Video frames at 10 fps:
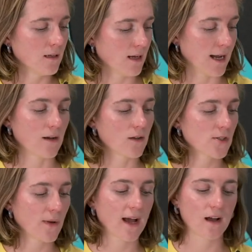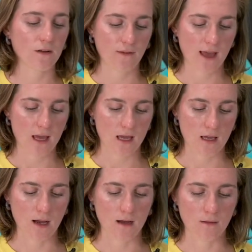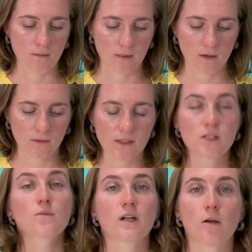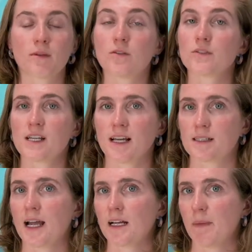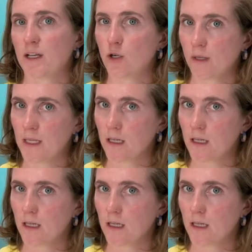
I also have a, this is what I'll be using as kind of my cookie